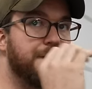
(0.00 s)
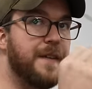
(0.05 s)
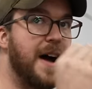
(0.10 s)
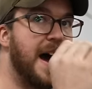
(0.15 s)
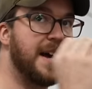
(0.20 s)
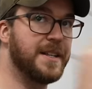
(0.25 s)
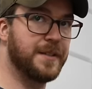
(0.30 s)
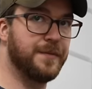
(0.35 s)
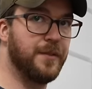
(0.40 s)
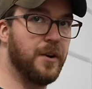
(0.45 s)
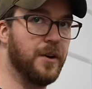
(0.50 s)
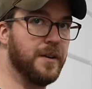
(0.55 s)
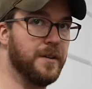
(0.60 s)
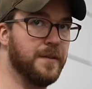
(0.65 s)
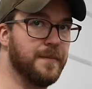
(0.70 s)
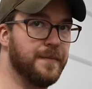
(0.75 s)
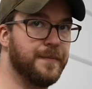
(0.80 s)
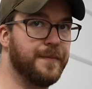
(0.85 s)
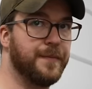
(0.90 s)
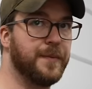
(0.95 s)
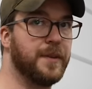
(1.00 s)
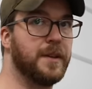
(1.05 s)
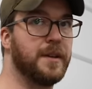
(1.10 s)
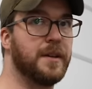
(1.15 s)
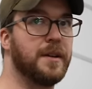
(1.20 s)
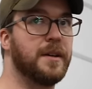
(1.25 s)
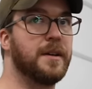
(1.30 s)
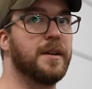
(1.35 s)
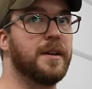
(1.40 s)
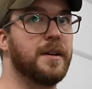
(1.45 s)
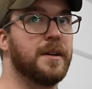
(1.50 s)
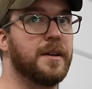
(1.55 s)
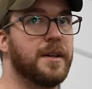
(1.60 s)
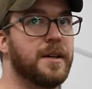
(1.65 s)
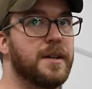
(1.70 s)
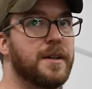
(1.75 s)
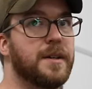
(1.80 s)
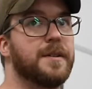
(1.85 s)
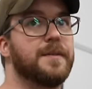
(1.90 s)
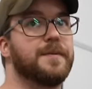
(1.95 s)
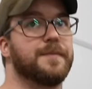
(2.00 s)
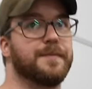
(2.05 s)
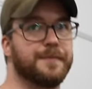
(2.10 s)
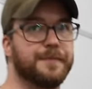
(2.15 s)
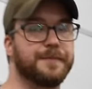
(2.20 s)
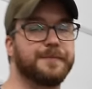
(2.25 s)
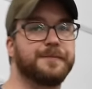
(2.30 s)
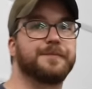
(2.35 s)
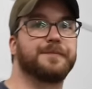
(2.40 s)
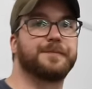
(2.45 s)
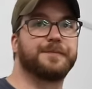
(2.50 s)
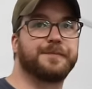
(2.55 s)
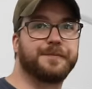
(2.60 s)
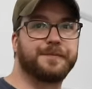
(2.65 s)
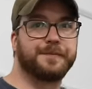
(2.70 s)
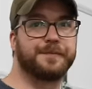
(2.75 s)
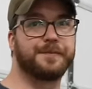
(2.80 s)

fastball. But slow volume's